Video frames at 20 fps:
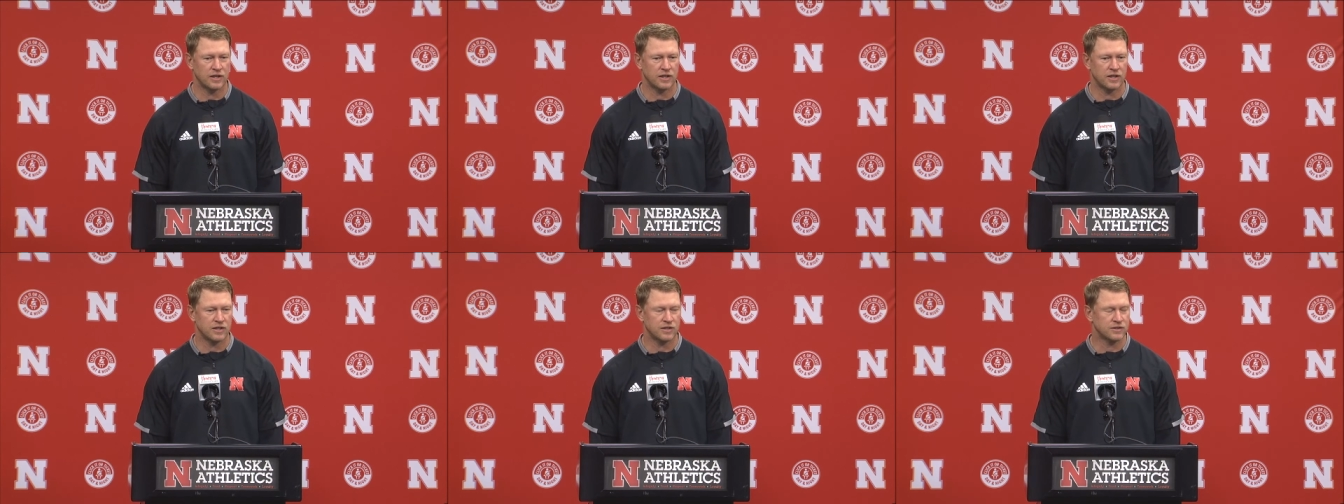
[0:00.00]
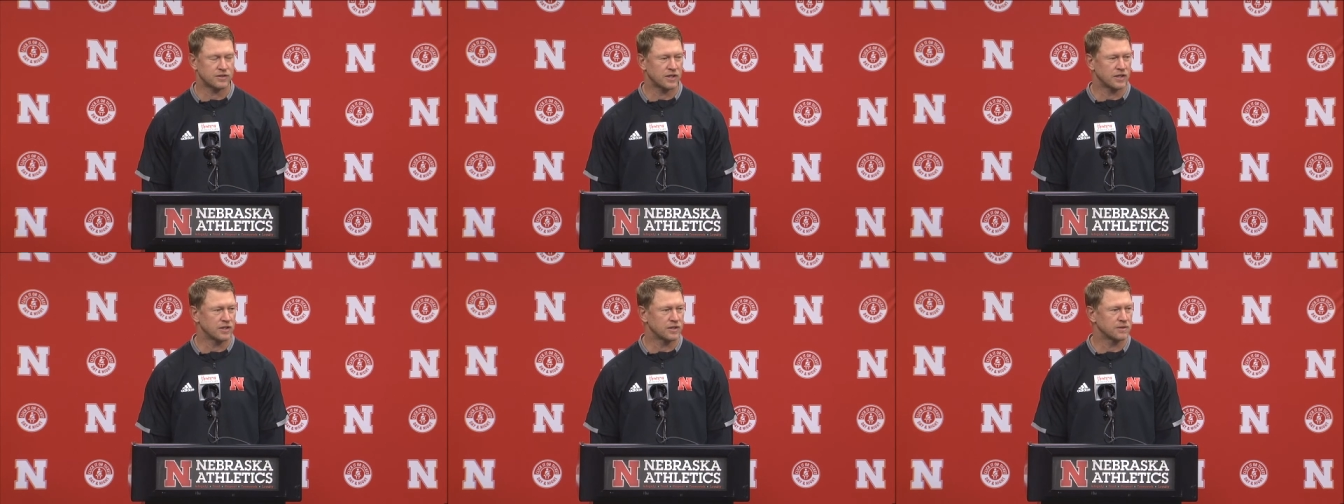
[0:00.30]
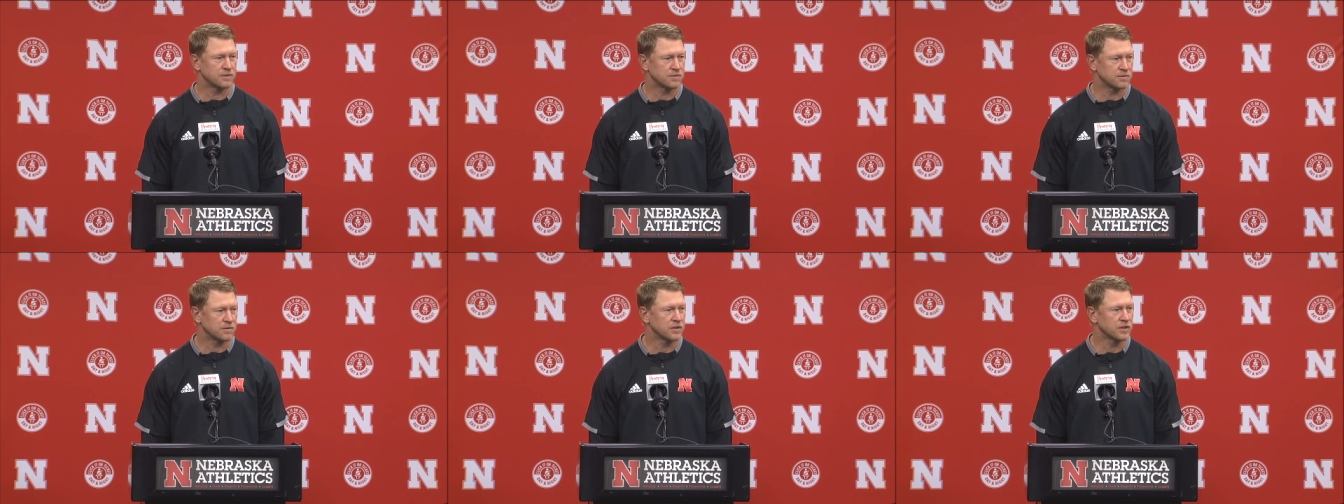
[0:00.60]
his head
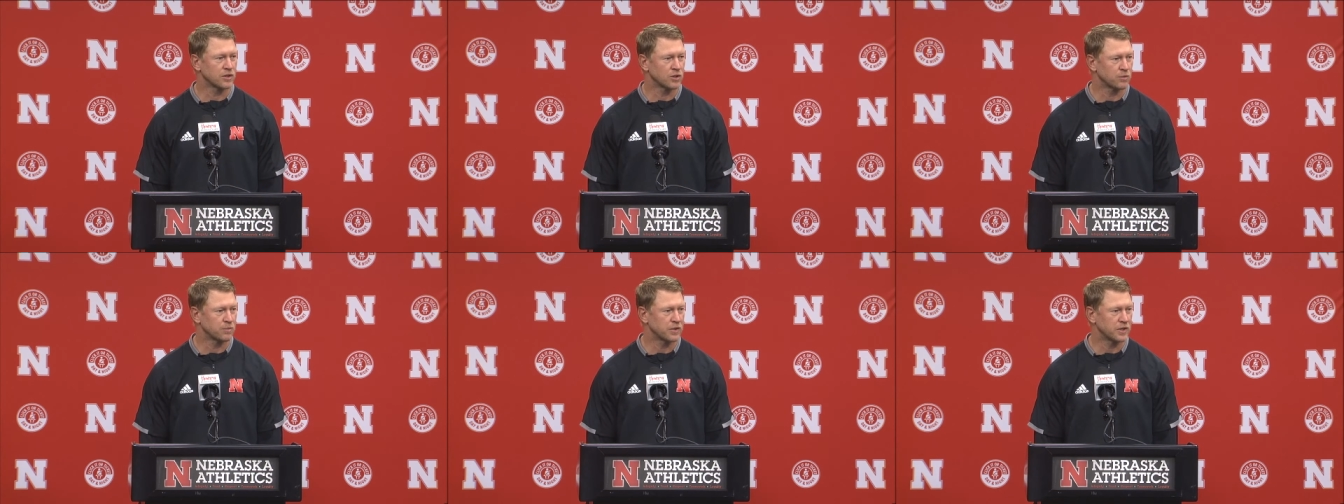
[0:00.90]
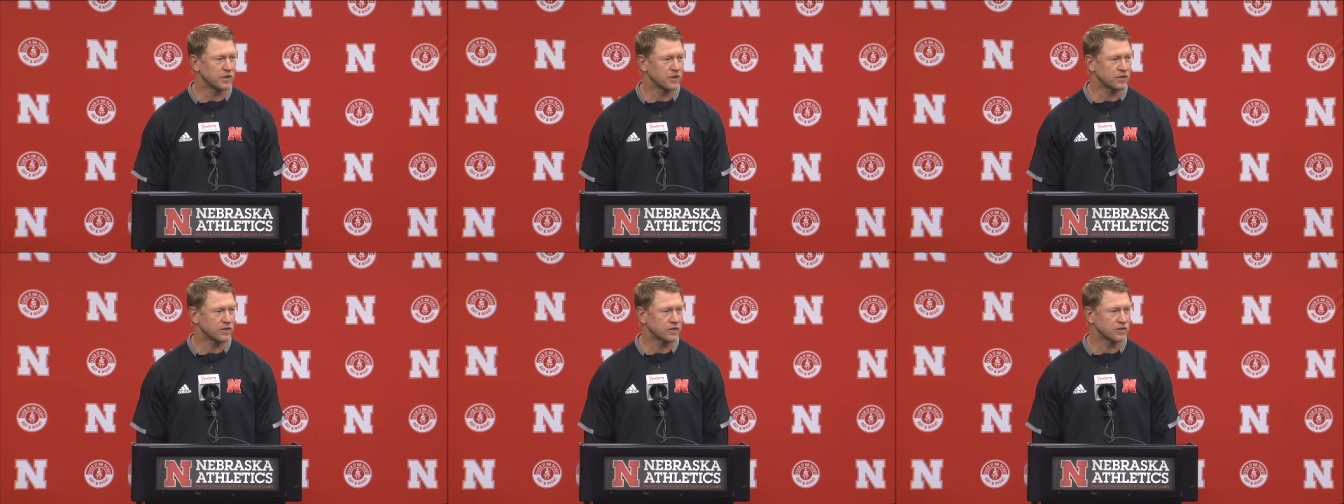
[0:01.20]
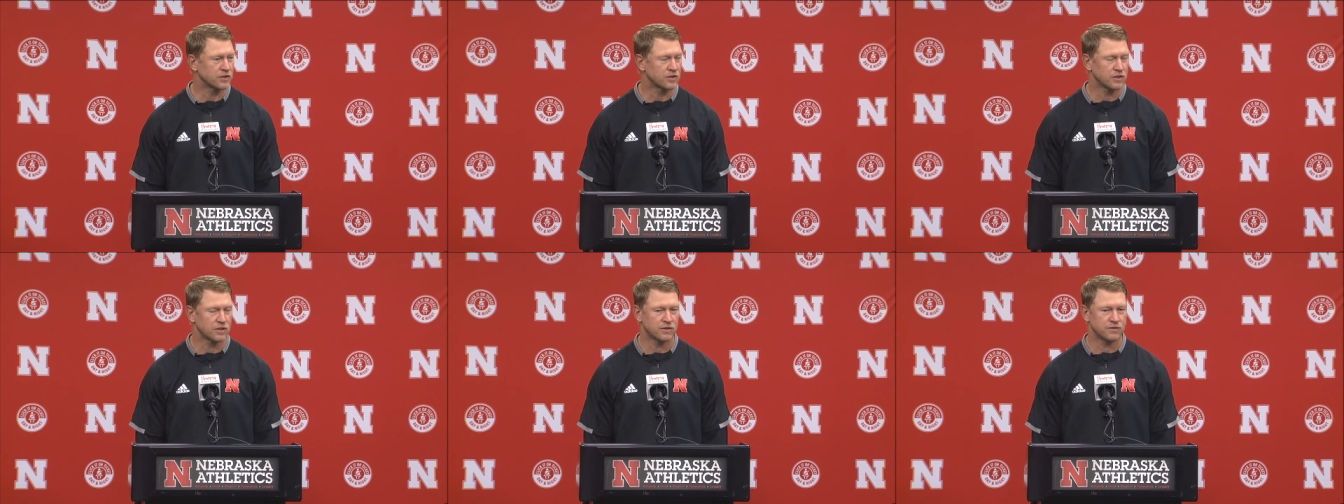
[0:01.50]
a little bit on the
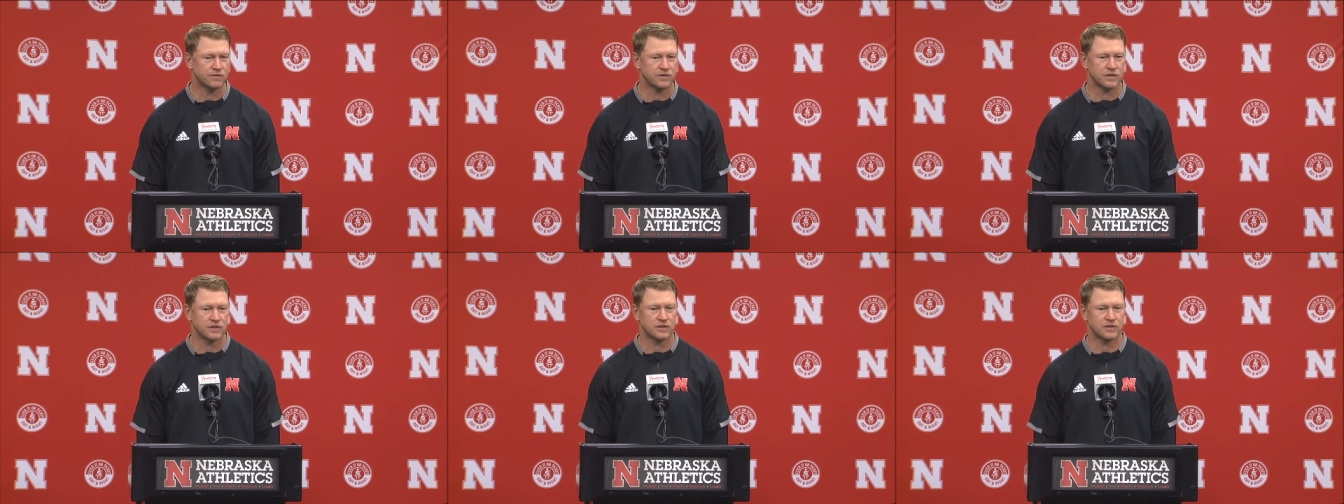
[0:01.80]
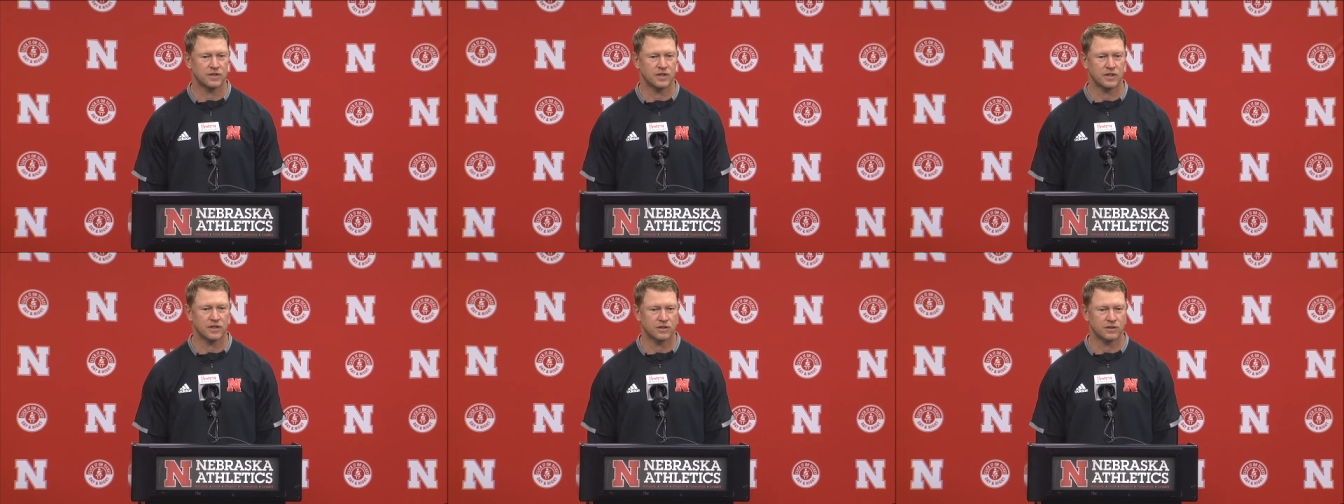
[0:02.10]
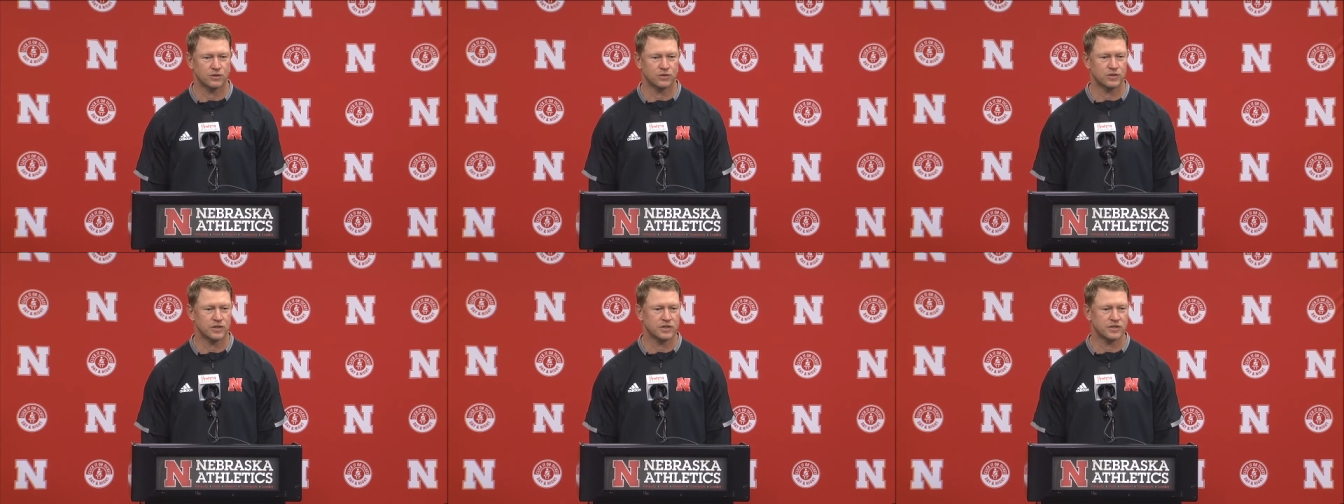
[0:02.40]
turf and got a
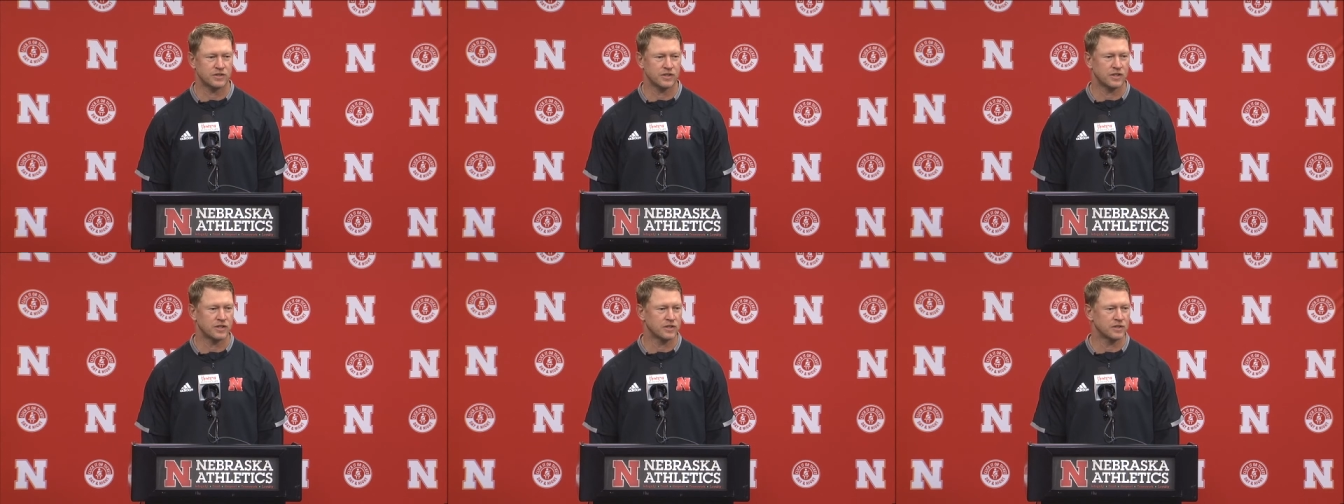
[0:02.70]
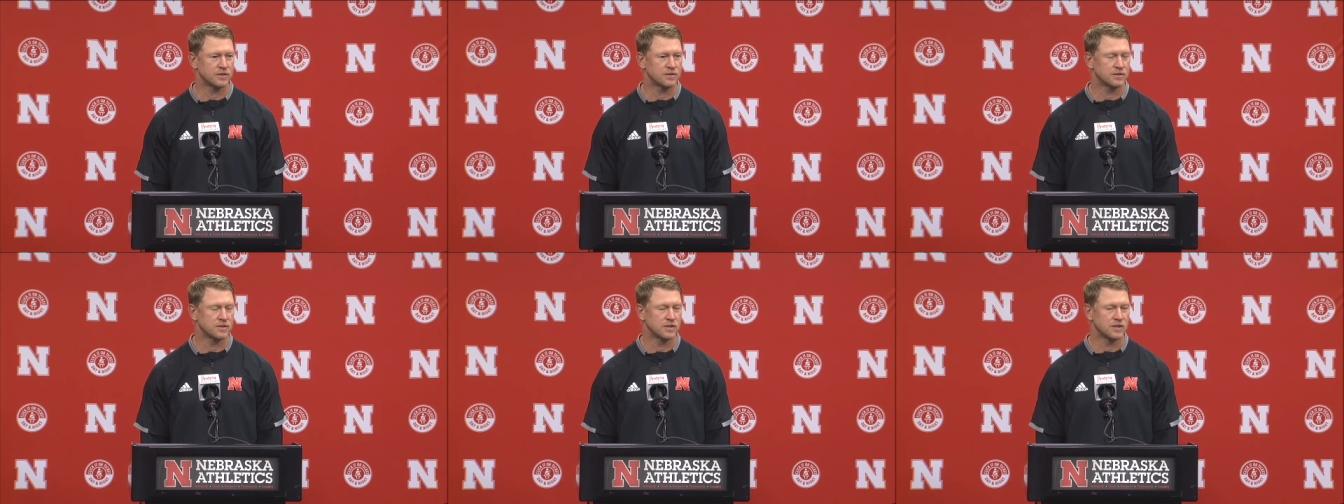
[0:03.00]
little dizzy, and